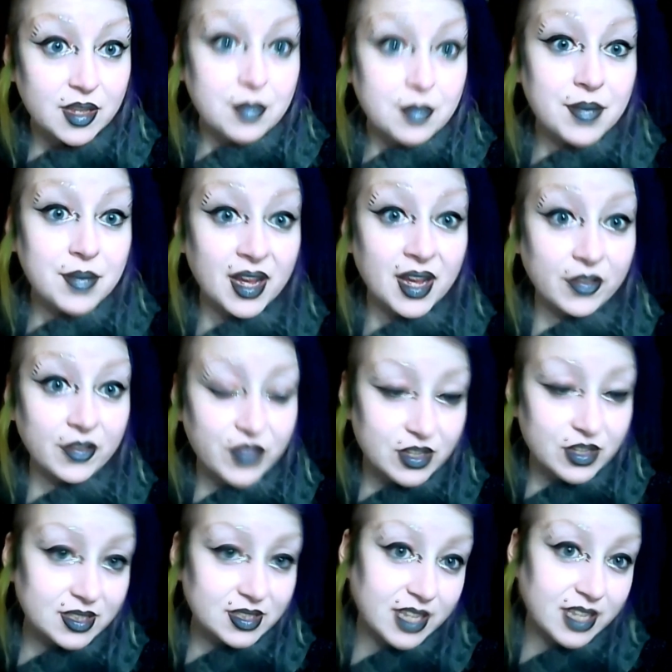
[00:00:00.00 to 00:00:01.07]
My
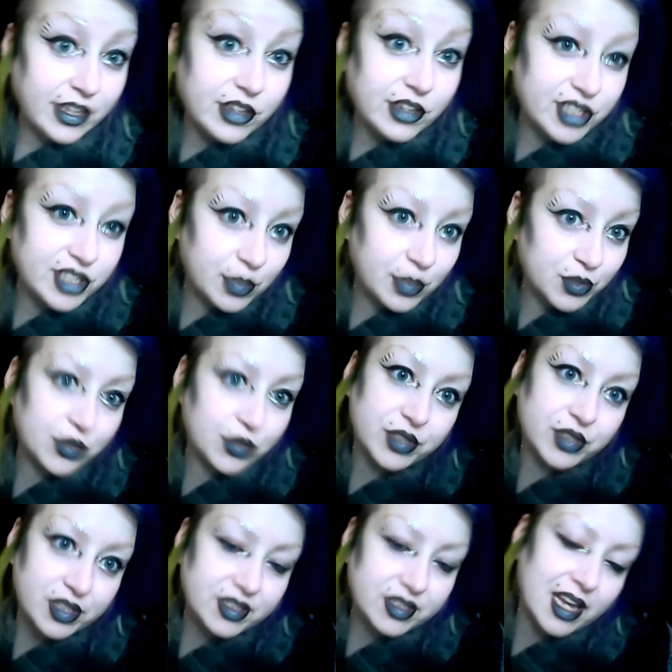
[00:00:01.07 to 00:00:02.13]
fiance Eugene was
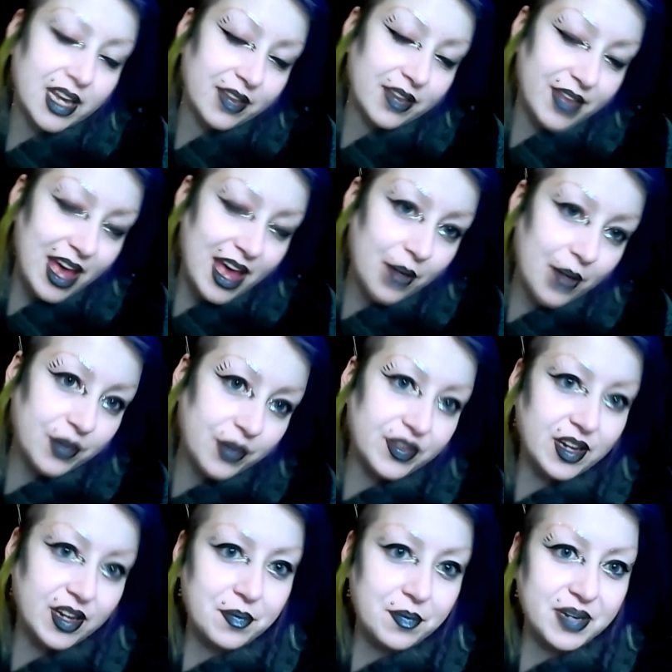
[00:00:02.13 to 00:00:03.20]
also there with the
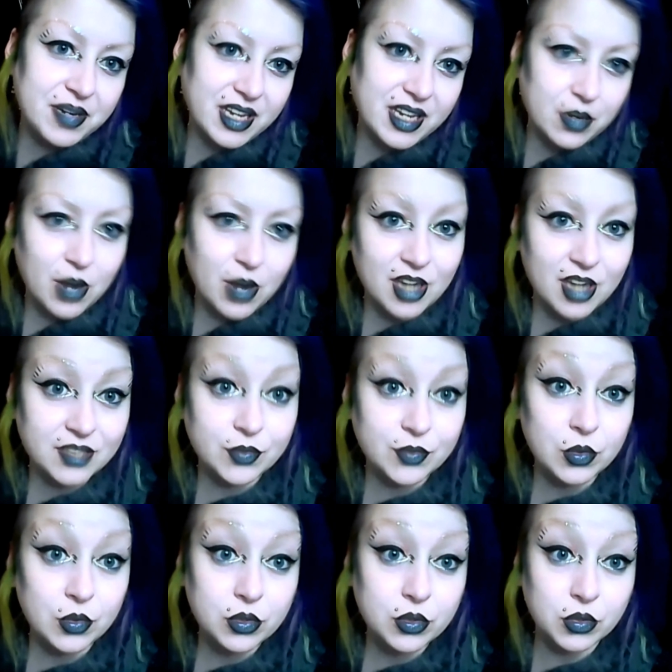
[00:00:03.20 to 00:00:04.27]
company he works
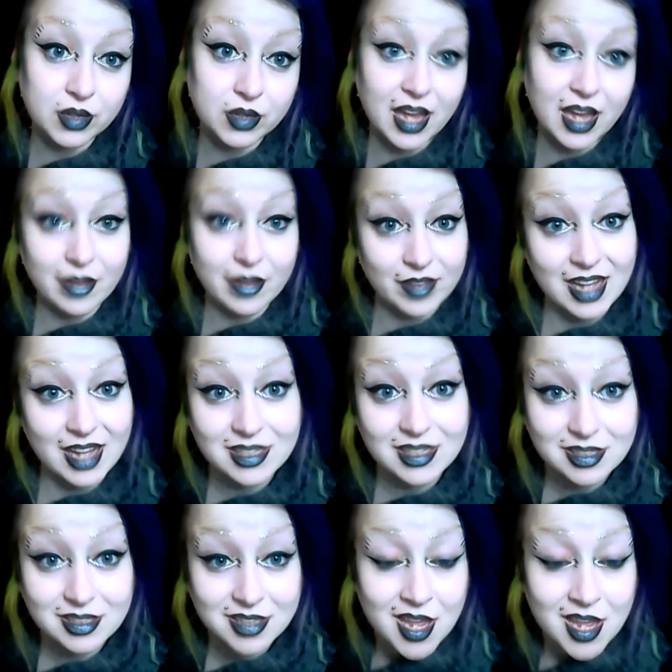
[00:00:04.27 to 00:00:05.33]
for called
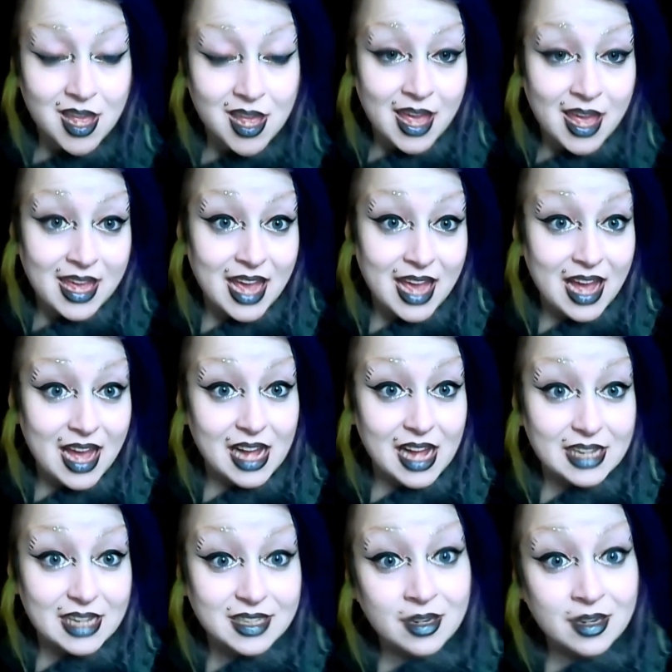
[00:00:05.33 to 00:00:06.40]
Lifecast. He
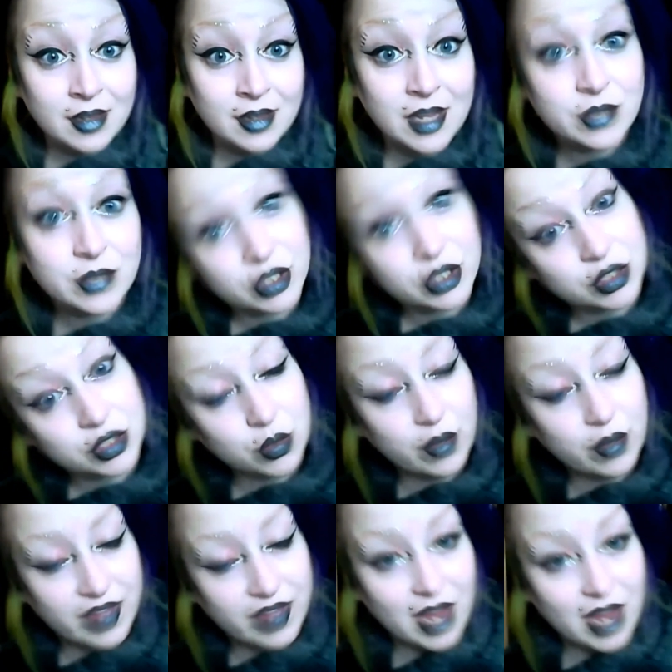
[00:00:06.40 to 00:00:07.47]
was on a stall
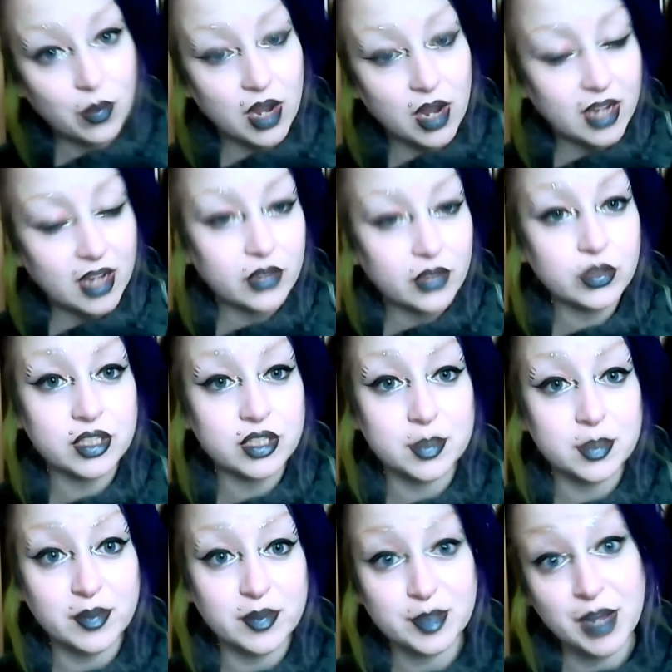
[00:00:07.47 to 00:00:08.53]
of their work and also
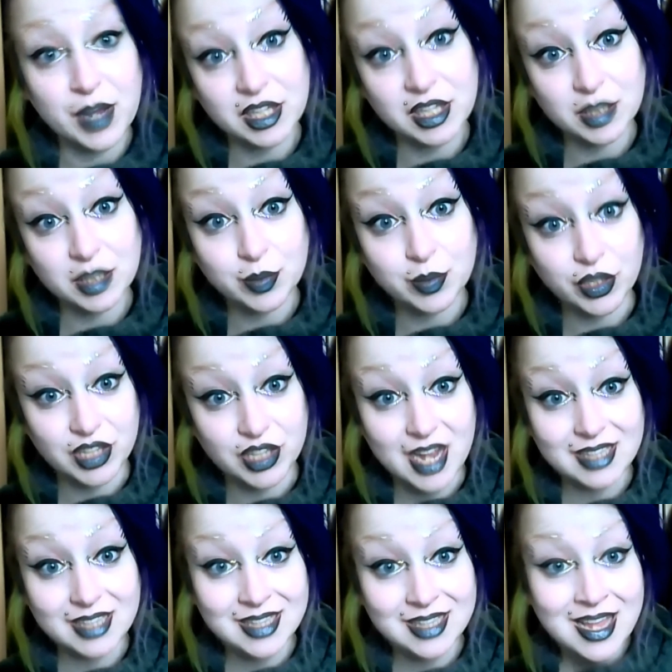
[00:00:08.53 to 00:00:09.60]
some of his personal
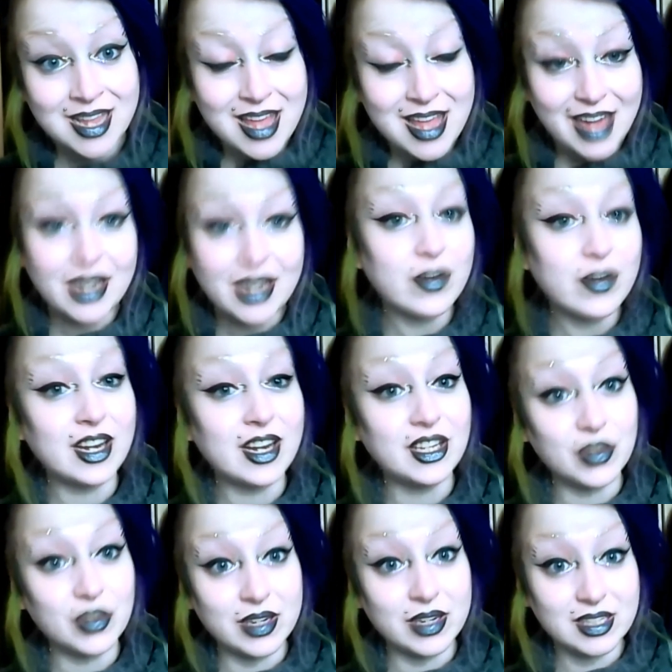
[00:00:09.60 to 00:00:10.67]
projects, and he really
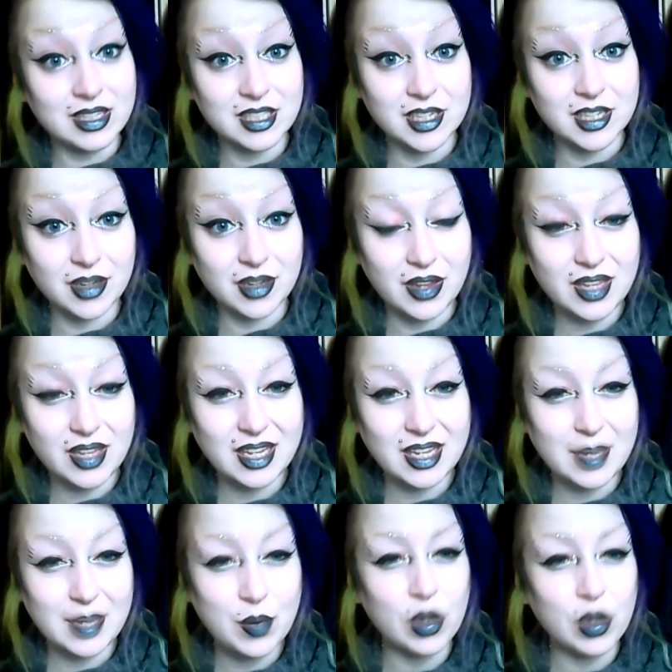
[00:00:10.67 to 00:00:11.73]
enjoyed it too. I think
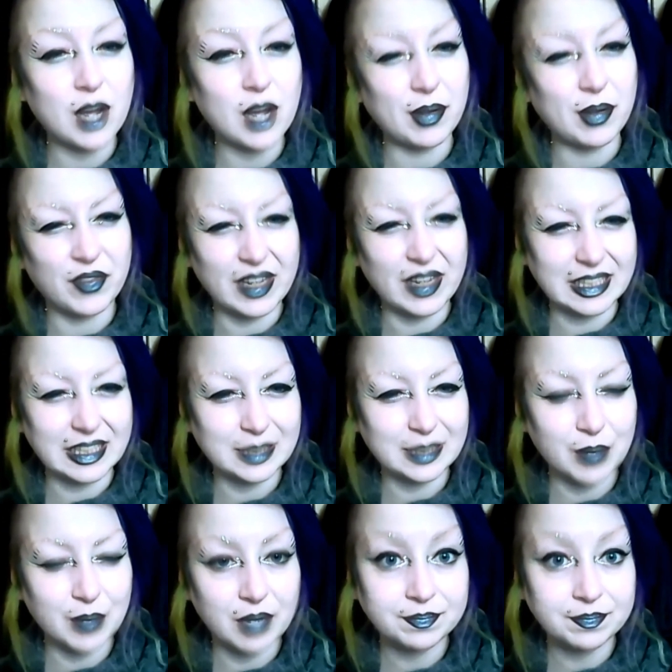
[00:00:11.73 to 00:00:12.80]
he bought a couple of things,
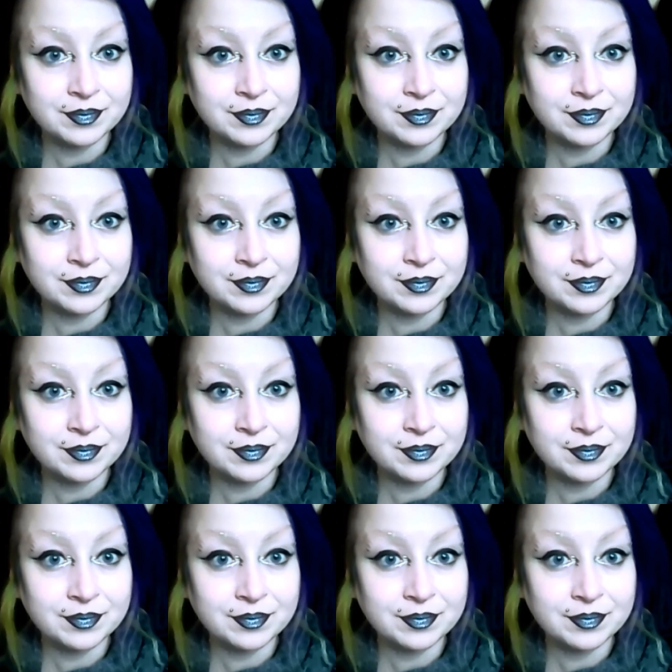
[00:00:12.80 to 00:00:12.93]
but